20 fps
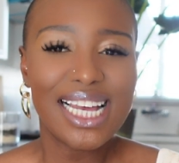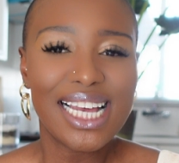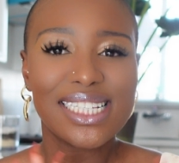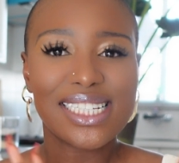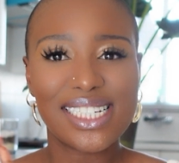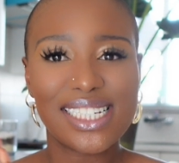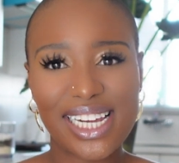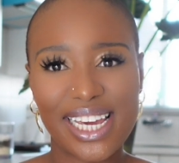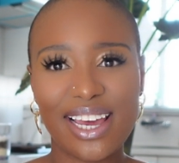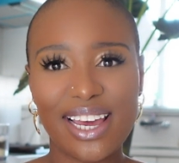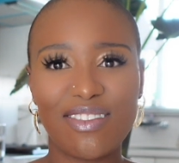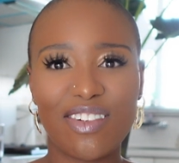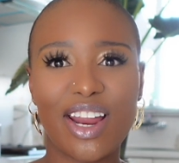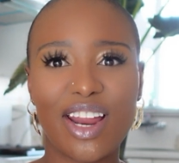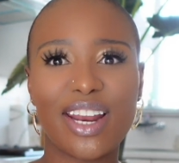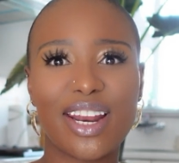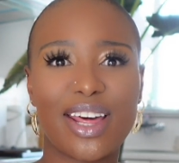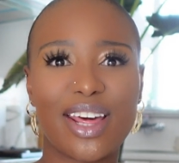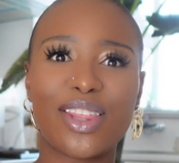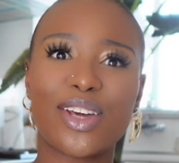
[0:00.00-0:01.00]
Today I've
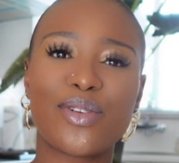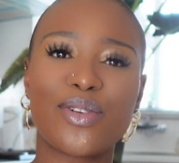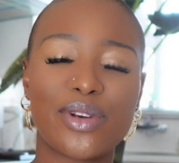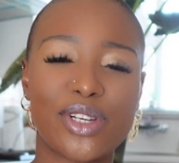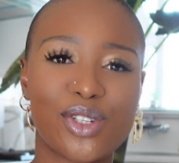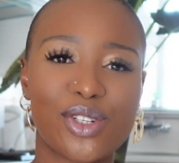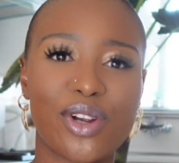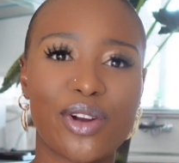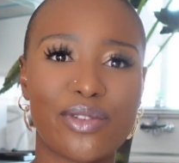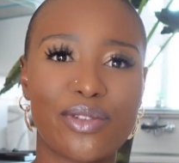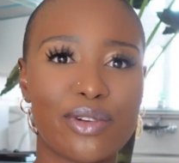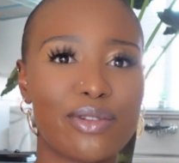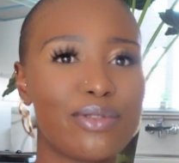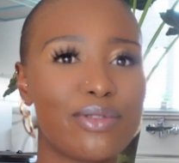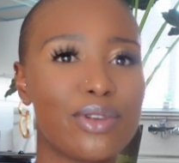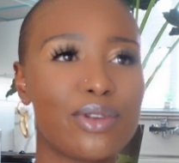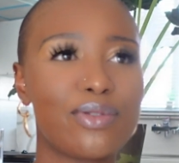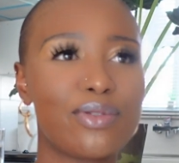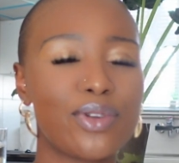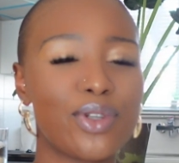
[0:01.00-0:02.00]
got another restaurant
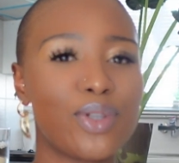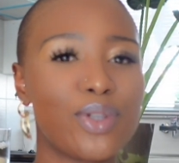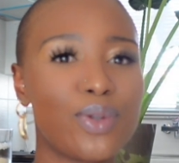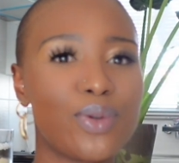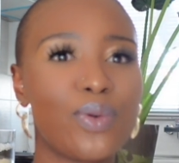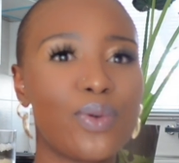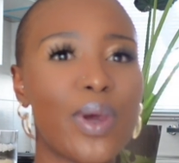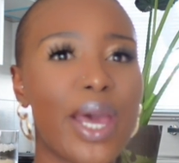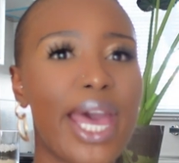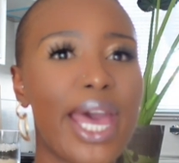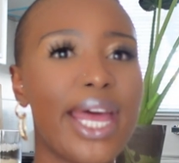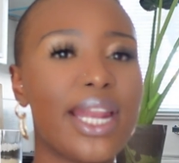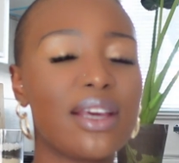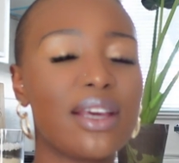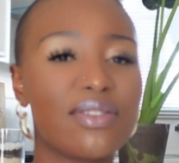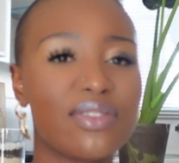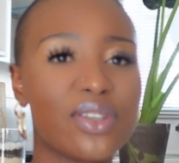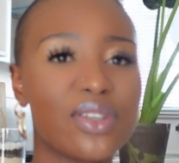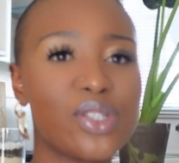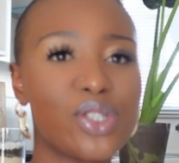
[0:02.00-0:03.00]
review for you, and
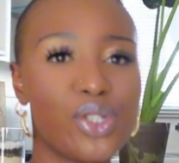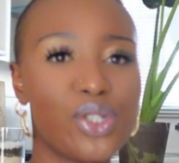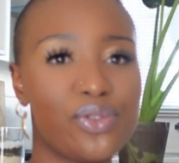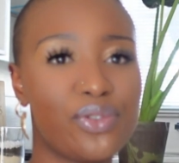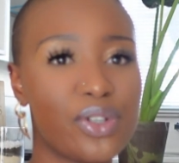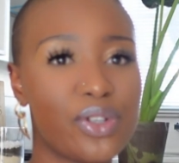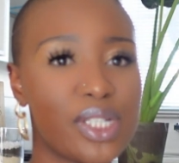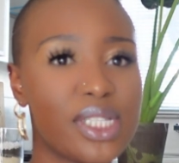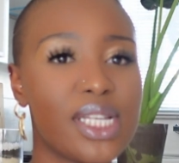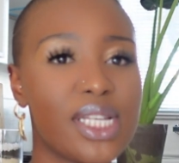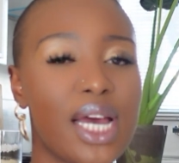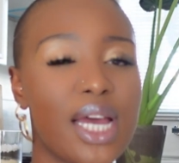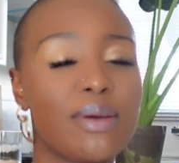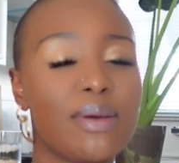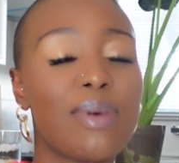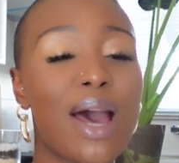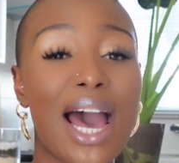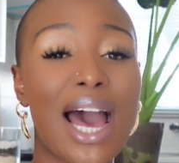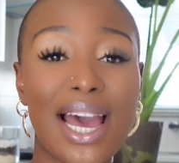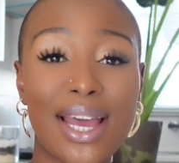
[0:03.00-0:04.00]
if this is your first time,
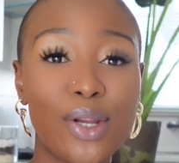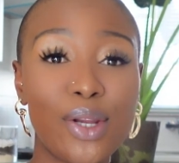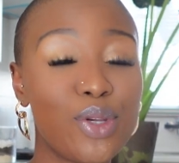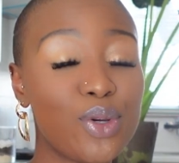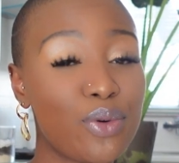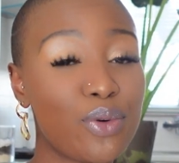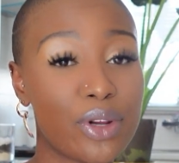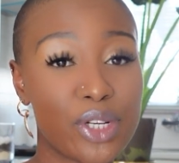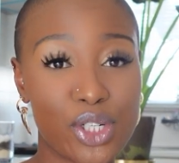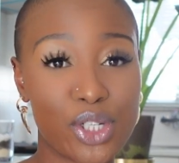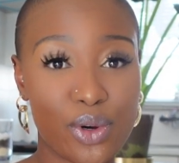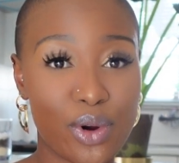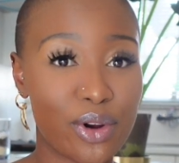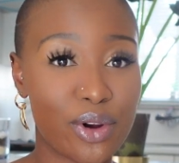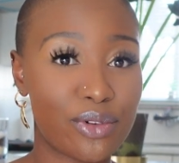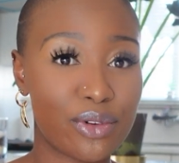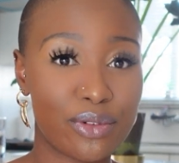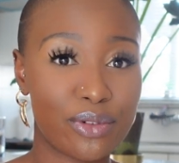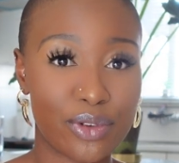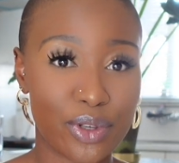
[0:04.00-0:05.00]
I do
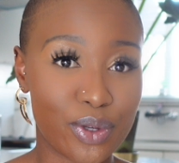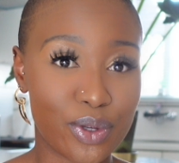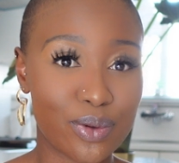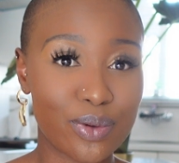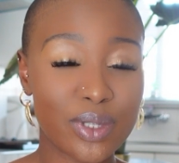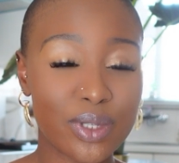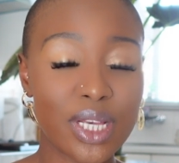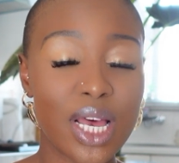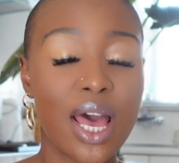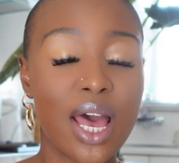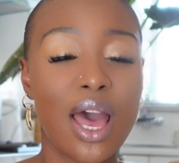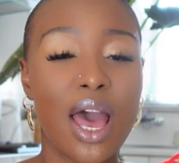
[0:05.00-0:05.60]
restaurant reviews.